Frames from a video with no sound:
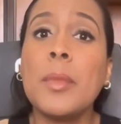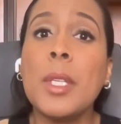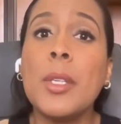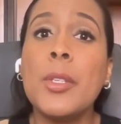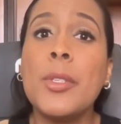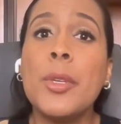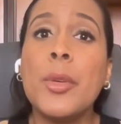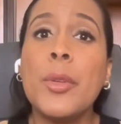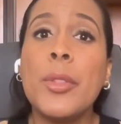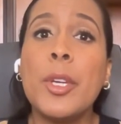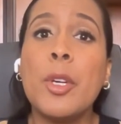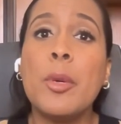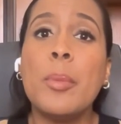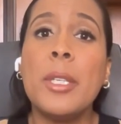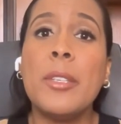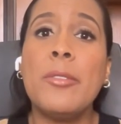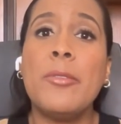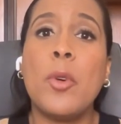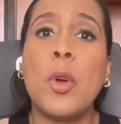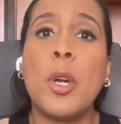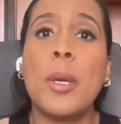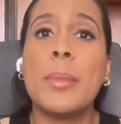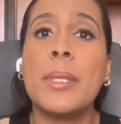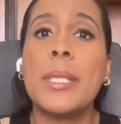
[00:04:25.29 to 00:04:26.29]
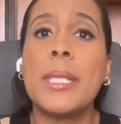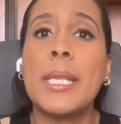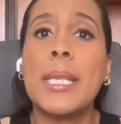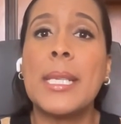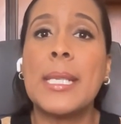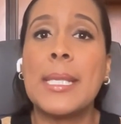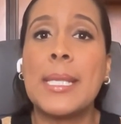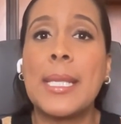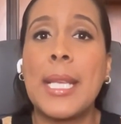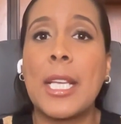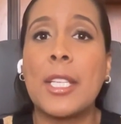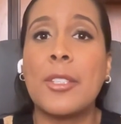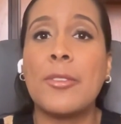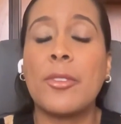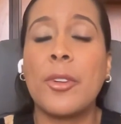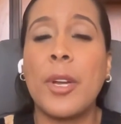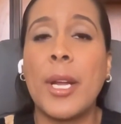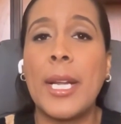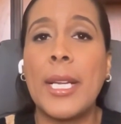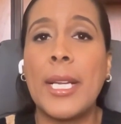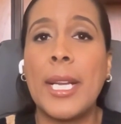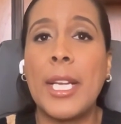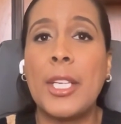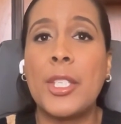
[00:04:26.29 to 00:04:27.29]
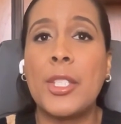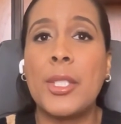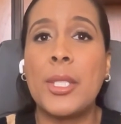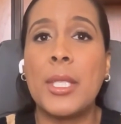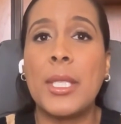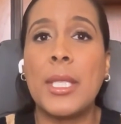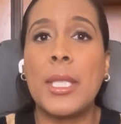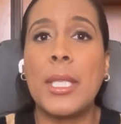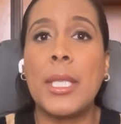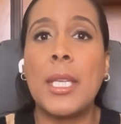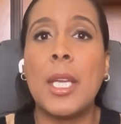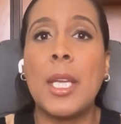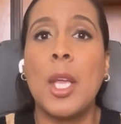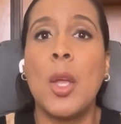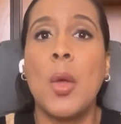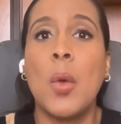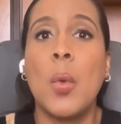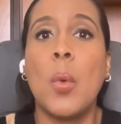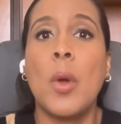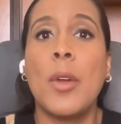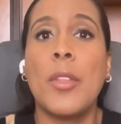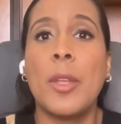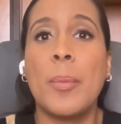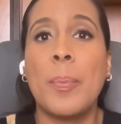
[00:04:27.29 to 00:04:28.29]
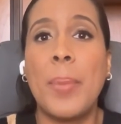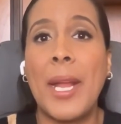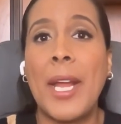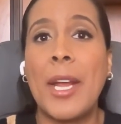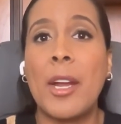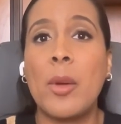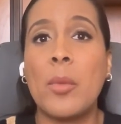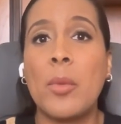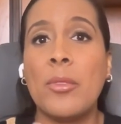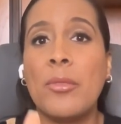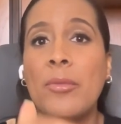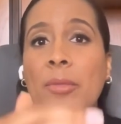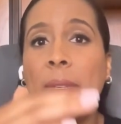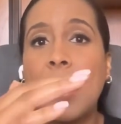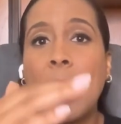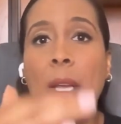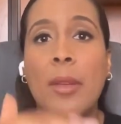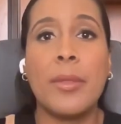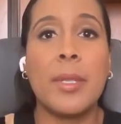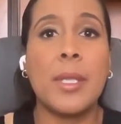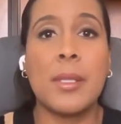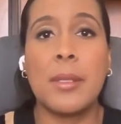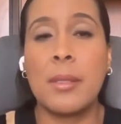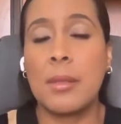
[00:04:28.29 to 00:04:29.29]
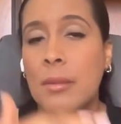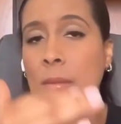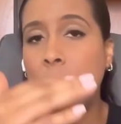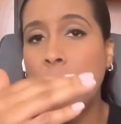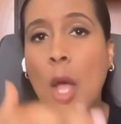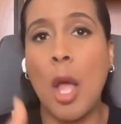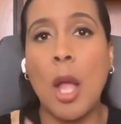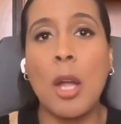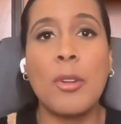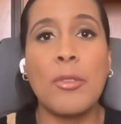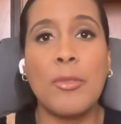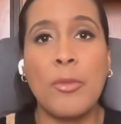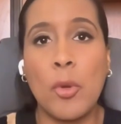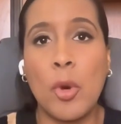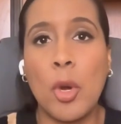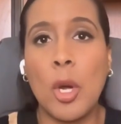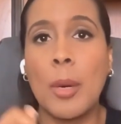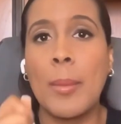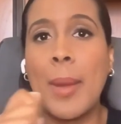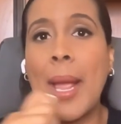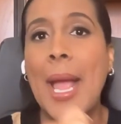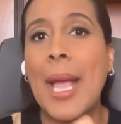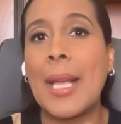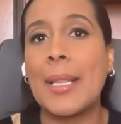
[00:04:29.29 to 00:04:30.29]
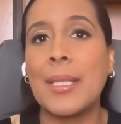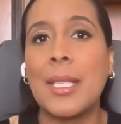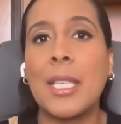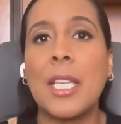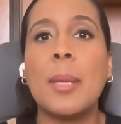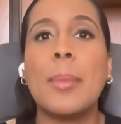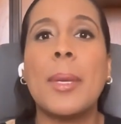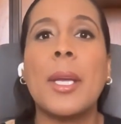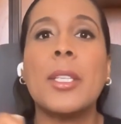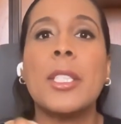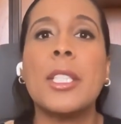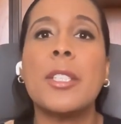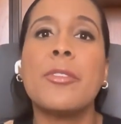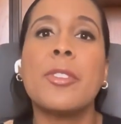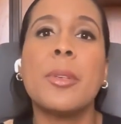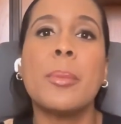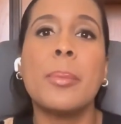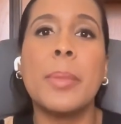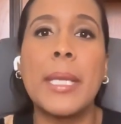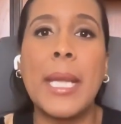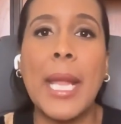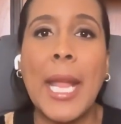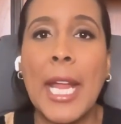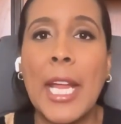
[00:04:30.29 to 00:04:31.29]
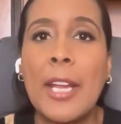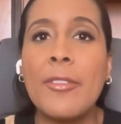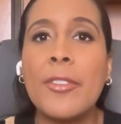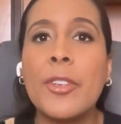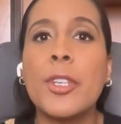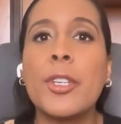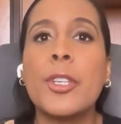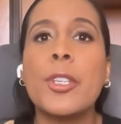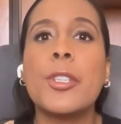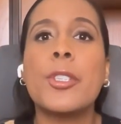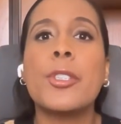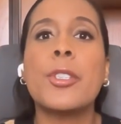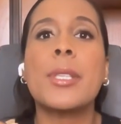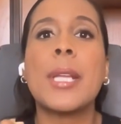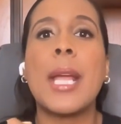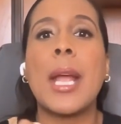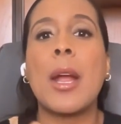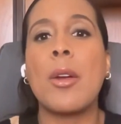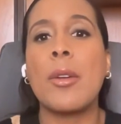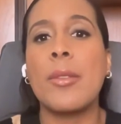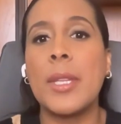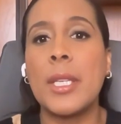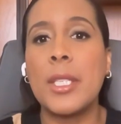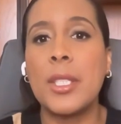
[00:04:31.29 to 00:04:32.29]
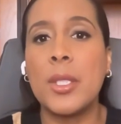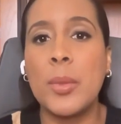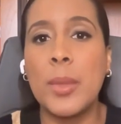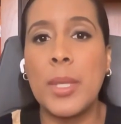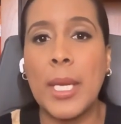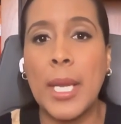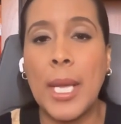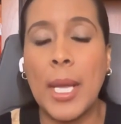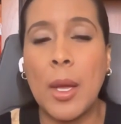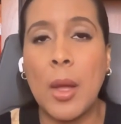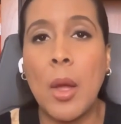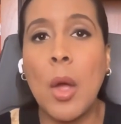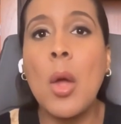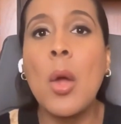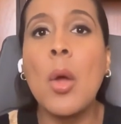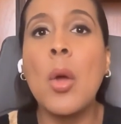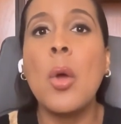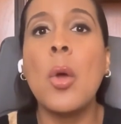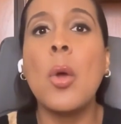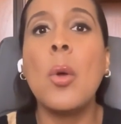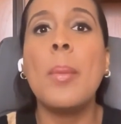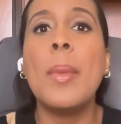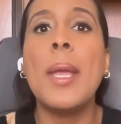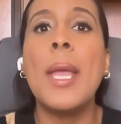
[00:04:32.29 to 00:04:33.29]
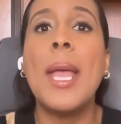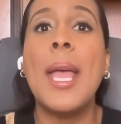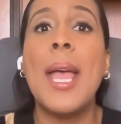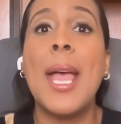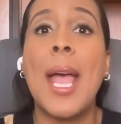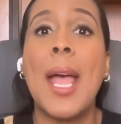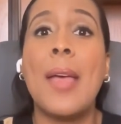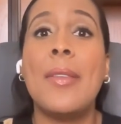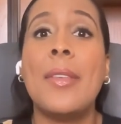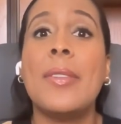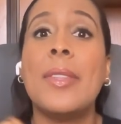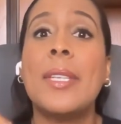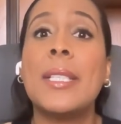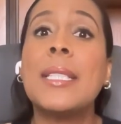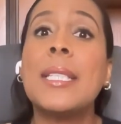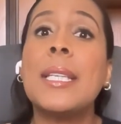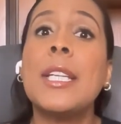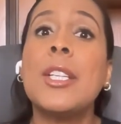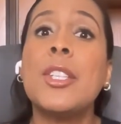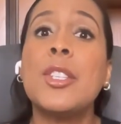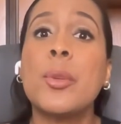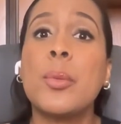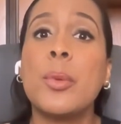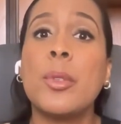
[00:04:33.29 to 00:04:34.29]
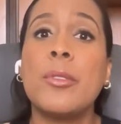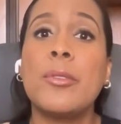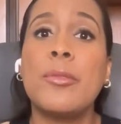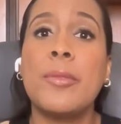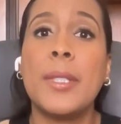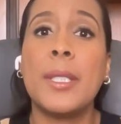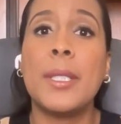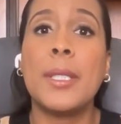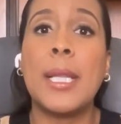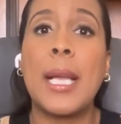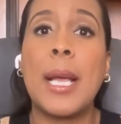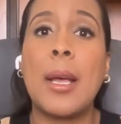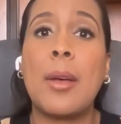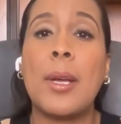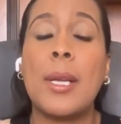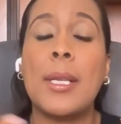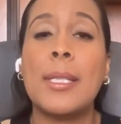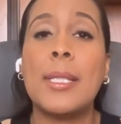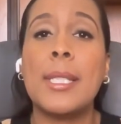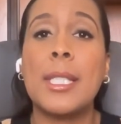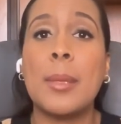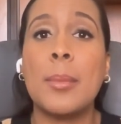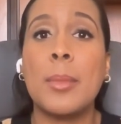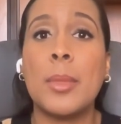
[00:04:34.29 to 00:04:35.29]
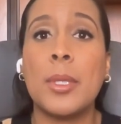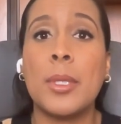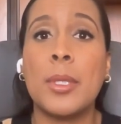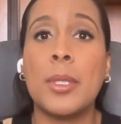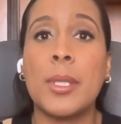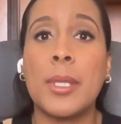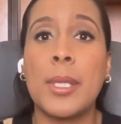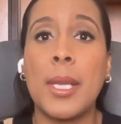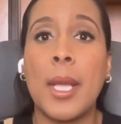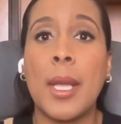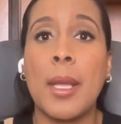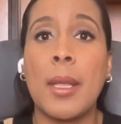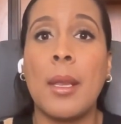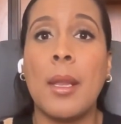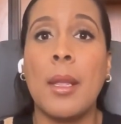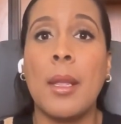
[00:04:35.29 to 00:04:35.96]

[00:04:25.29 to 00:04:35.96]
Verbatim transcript: So there'll be forms to assess for ADHD where the parent will fill out this long form asking about different behaviors, how are they doing at home, and then the teacher will fill out a similar set,